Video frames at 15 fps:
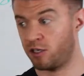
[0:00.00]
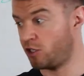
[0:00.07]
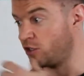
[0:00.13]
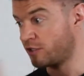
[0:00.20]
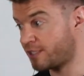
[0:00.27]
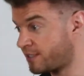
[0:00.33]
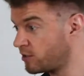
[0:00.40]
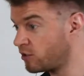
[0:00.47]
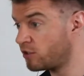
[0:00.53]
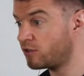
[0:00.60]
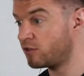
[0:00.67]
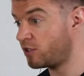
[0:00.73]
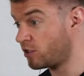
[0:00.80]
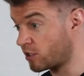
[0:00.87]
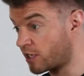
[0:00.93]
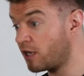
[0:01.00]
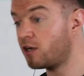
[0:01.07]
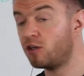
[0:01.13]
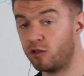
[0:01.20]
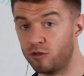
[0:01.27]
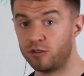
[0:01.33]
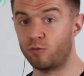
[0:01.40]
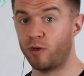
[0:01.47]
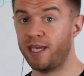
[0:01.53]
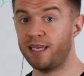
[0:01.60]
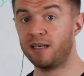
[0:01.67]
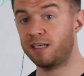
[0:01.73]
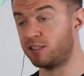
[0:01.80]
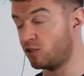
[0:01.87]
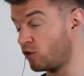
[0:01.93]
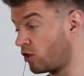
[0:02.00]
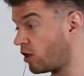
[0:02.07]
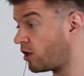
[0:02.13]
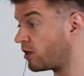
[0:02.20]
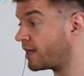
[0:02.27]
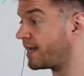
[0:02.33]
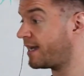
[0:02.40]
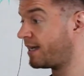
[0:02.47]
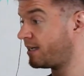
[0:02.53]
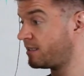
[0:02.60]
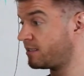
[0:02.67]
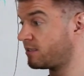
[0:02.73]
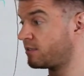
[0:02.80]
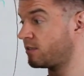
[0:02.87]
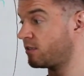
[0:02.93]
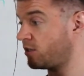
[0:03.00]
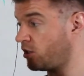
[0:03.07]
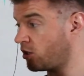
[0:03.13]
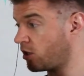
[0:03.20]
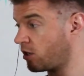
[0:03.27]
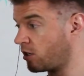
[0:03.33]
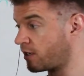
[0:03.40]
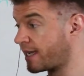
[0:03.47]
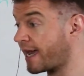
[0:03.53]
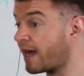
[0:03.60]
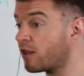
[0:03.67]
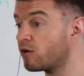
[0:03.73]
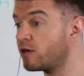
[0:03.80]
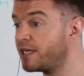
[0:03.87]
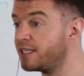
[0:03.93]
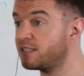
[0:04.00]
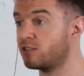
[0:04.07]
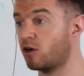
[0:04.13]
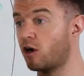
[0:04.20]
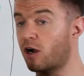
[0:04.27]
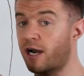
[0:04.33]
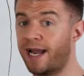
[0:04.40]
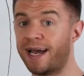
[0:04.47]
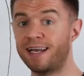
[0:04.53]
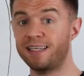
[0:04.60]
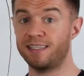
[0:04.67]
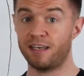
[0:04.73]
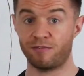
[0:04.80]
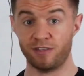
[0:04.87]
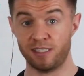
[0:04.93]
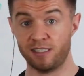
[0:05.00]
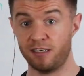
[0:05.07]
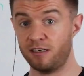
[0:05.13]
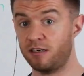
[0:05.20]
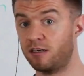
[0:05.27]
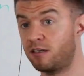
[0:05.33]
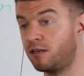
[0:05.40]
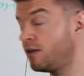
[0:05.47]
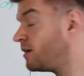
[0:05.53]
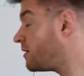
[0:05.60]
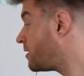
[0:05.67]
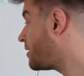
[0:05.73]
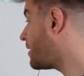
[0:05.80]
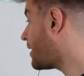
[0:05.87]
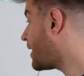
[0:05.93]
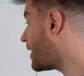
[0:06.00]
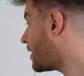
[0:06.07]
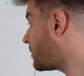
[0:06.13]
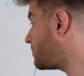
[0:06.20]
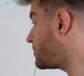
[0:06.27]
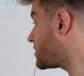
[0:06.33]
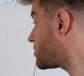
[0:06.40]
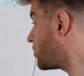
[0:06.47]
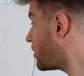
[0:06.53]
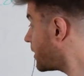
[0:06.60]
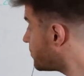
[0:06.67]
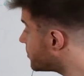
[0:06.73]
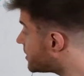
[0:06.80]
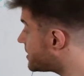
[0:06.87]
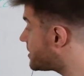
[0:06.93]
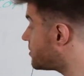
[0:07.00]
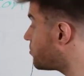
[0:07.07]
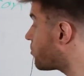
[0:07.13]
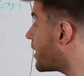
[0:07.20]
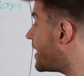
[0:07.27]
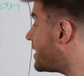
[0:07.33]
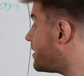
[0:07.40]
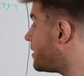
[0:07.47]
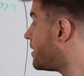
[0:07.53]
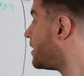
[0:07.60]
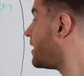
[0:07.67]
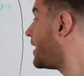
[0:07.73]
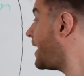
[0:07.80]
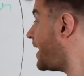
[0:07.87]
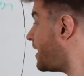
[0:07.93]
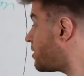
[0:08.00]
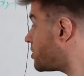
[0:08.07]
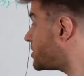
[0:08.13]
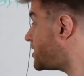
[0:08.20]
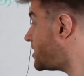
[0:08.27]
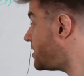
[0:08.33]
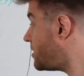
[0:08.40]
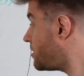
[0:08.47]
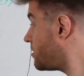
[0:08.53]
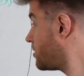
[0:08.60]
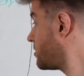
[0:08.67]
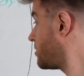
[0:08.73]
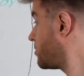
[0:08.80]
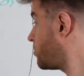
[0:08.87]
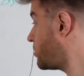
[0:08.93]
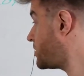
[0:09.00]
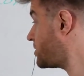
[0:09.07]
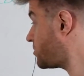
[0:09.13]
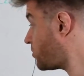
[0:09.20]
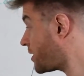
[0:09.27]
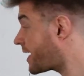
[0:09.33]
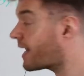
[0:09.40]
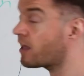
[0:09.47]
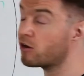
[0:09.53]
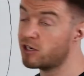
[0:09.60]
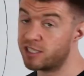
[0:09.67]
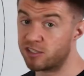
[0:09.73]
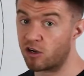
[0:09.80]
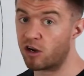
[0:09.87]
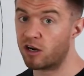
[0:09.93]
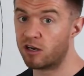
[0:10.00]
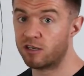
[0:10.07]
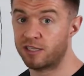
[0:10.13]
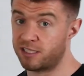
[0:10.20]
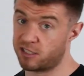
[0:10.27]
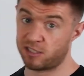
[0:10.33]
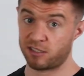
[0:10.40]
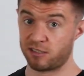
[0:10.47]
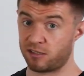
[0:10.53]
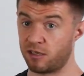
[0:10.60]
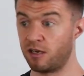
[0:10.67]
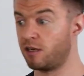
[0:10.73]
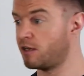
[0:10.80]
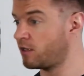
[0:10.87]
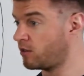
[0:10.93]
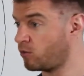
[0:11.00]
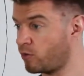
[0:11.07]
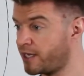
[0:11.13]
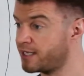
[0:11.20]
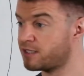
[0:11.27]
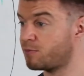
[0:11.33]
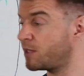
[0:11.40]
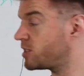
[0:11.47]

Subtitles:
you're gonna lose weight as long as your calories are at a deficit. So I put this in red. Energy, which is what calories are, that's just the way it's